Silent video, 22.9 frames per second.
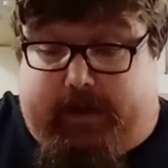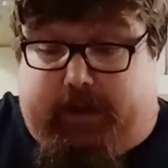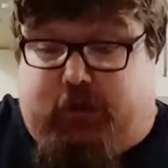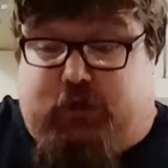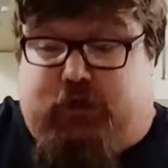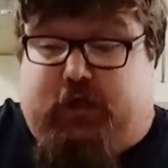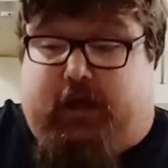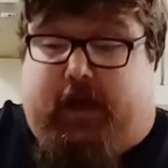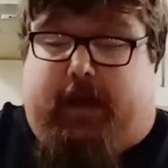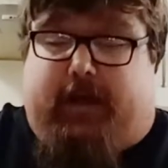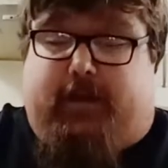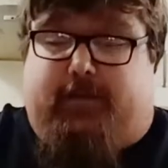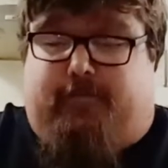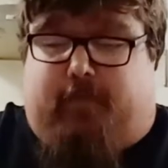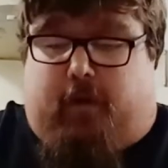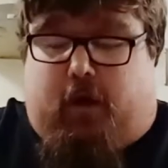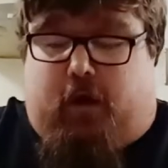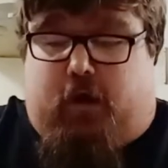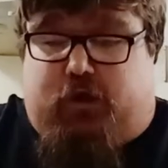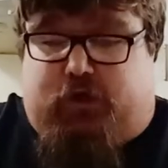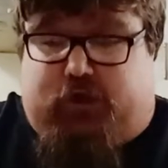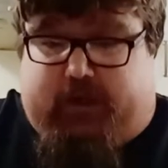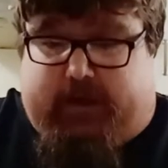EGX
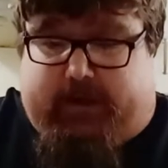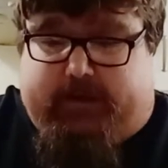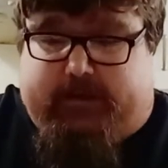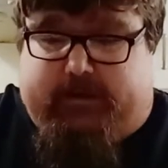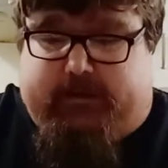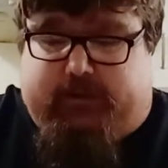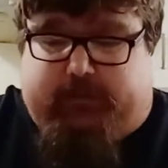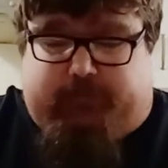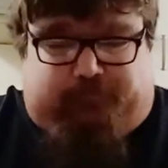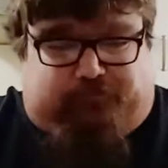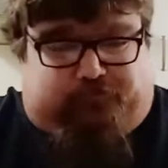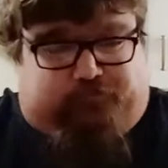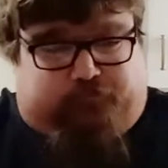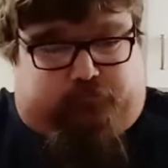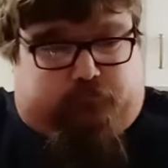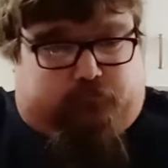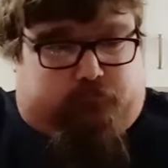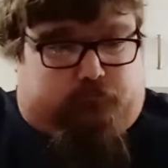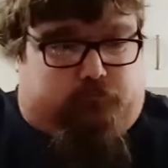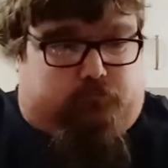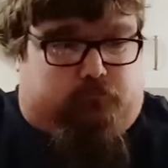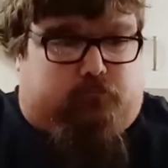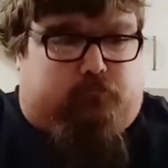purchase.
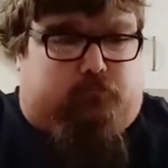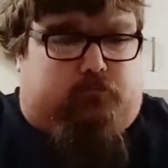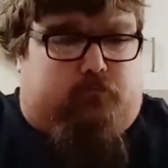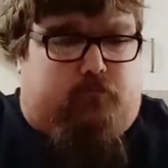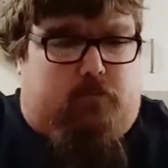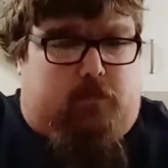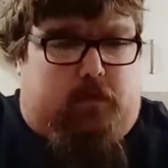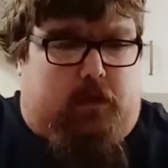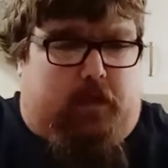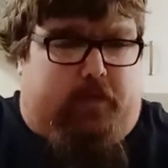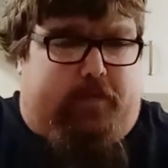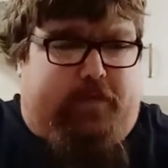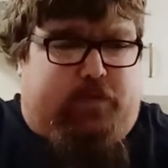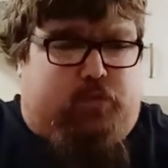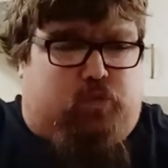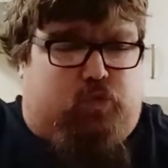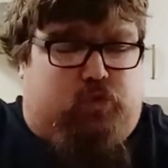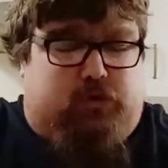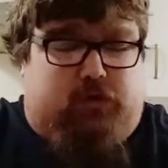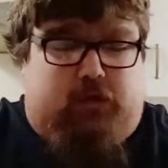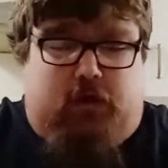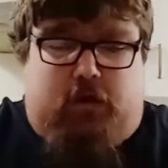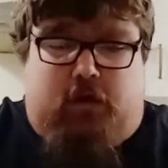This
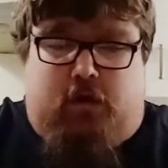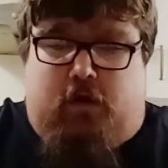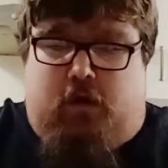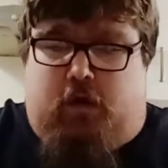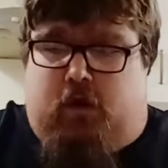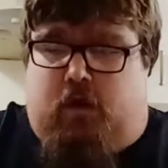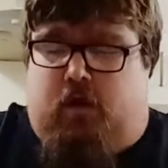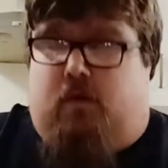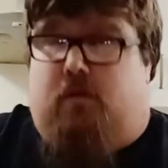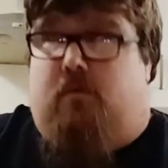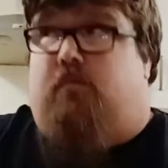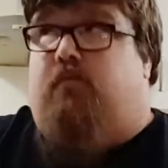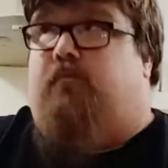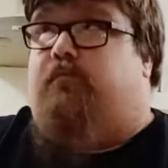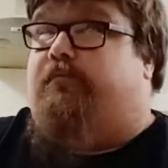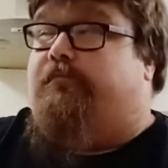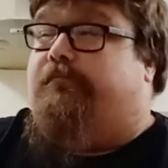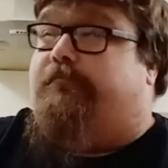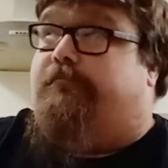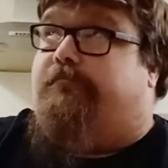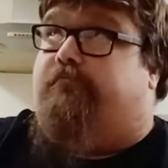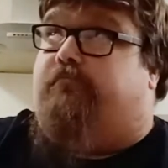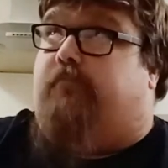was
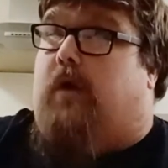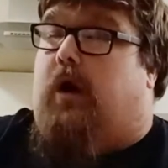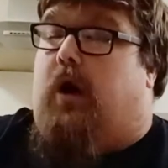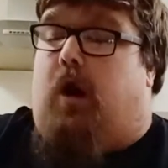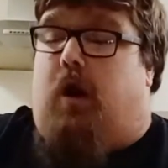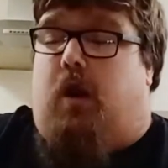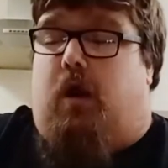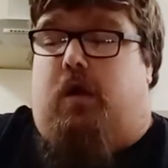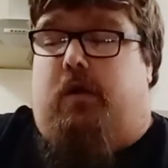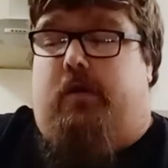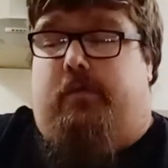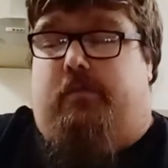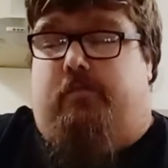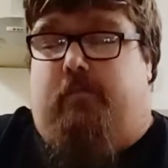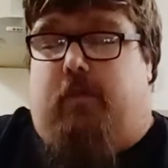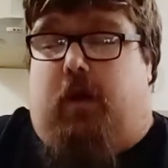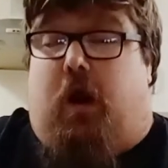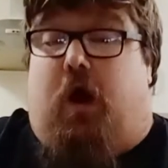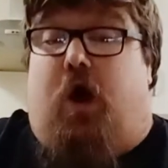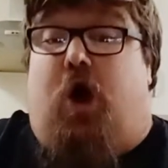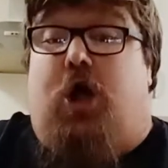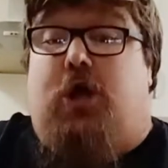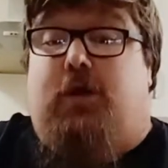my
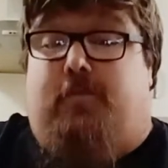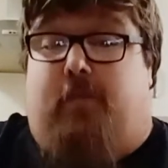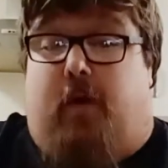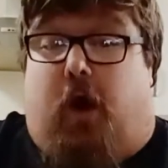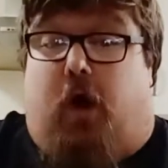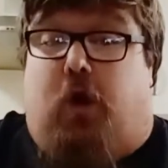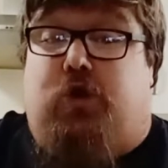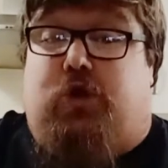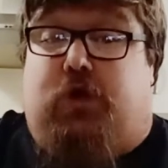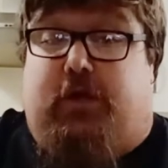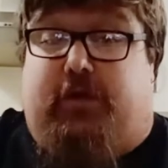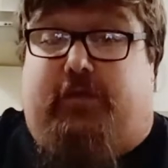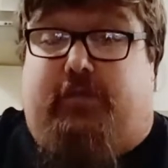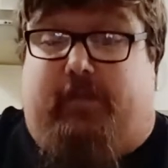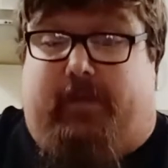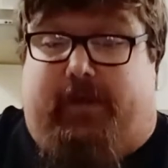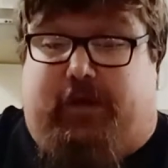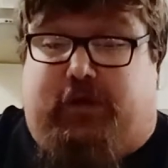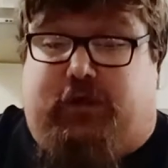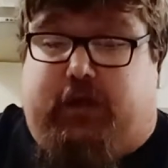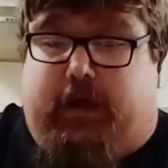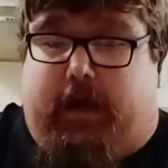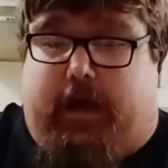last purchase from
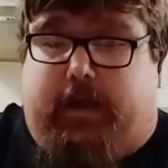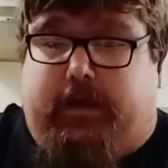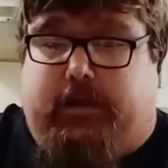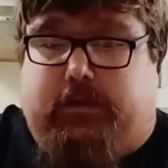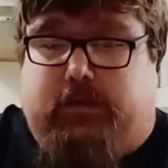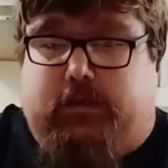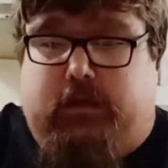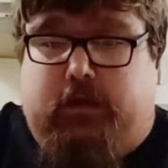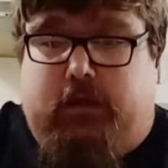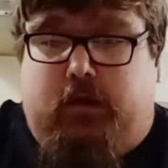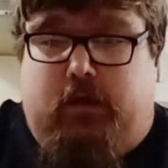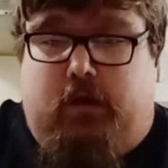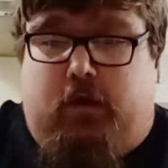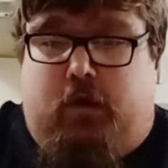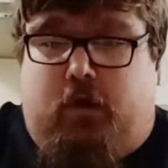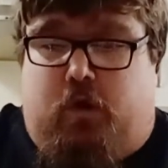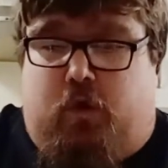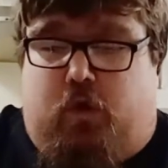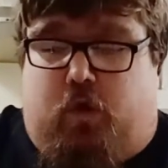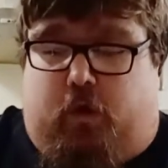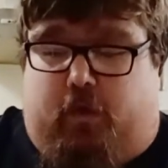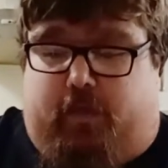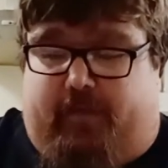EGX
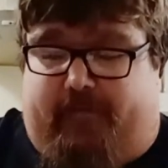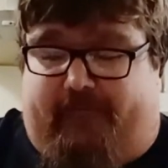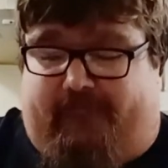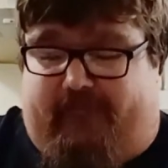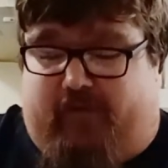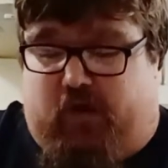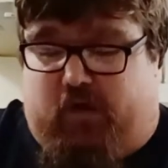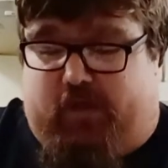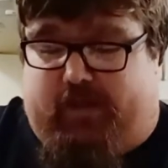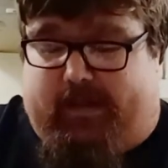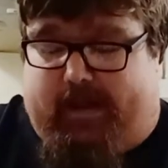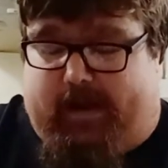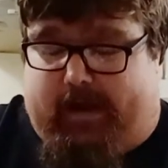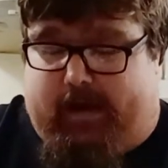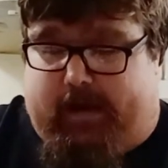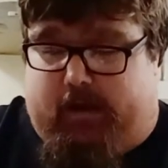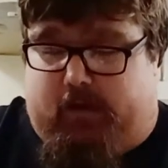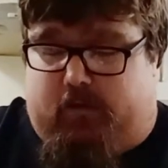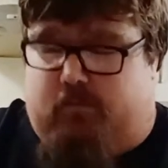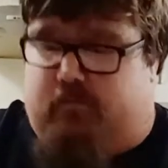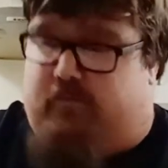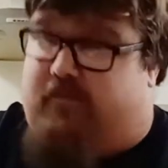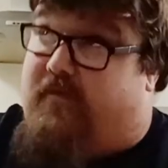on the third
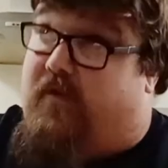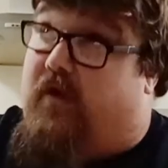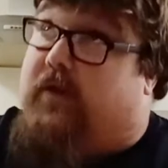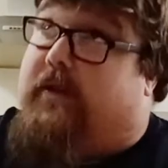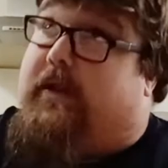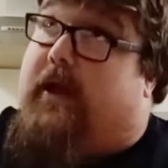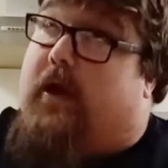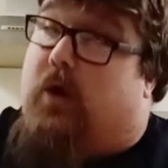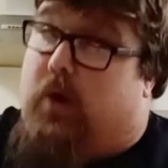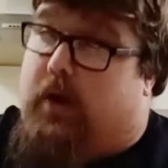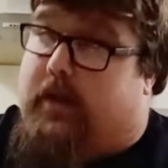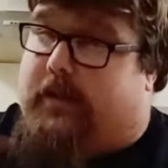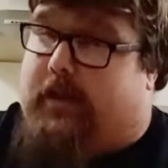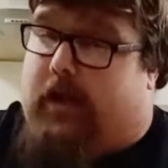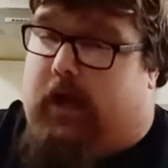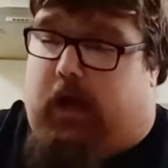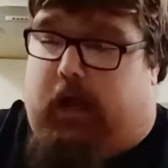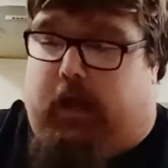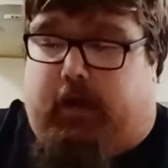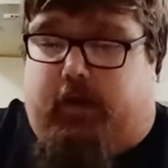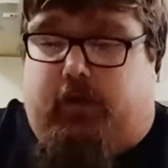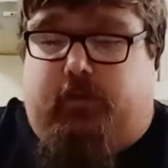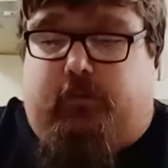day I'd
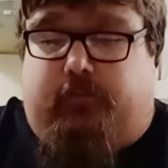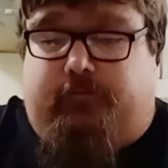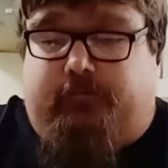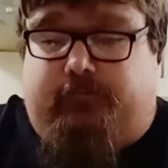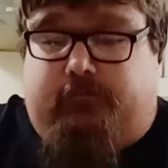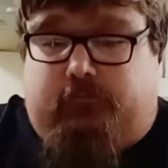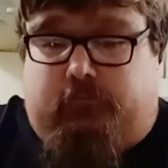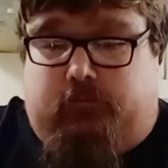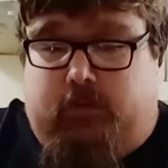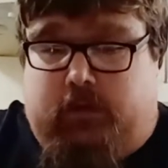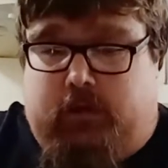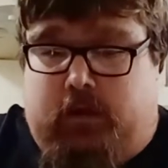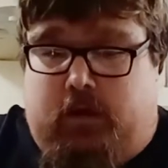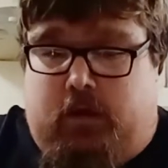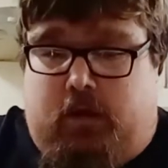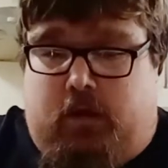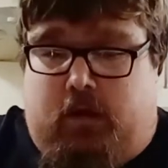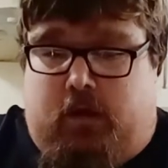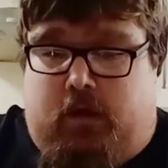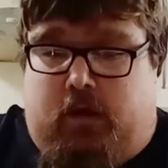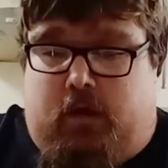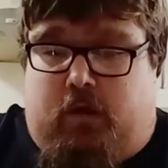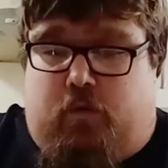done,
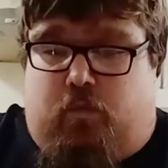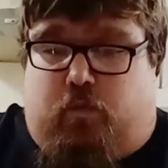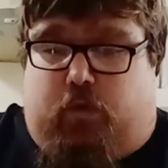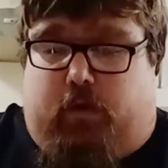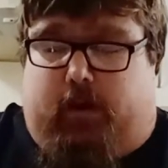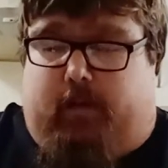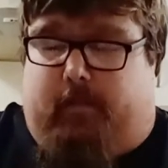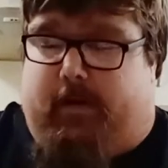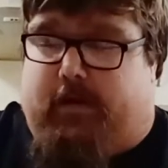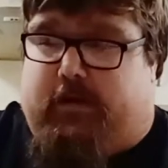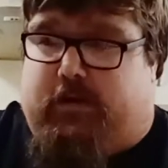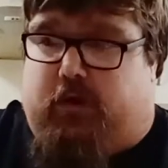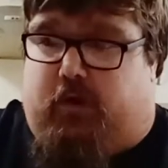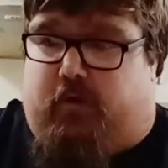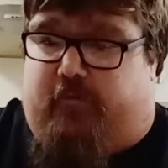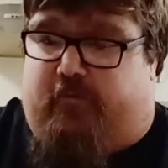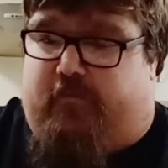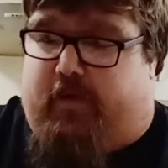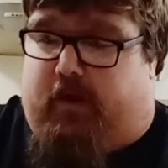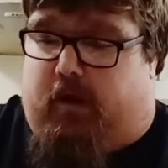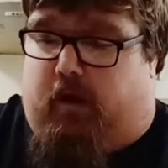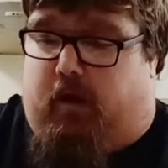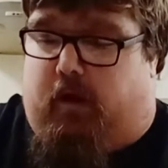when I met up